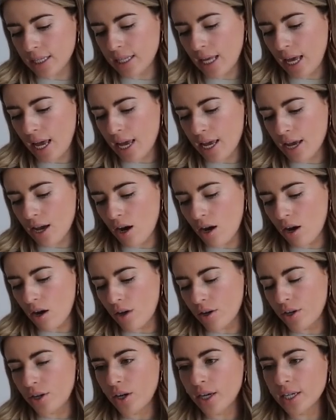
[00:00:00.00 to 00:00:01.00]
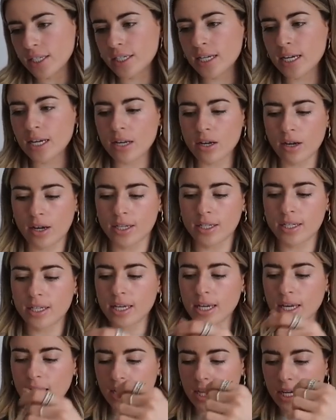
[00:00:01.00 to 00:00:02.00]
they are 19.90
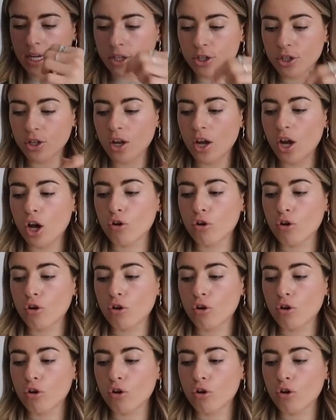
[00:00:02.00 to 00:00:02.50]
each.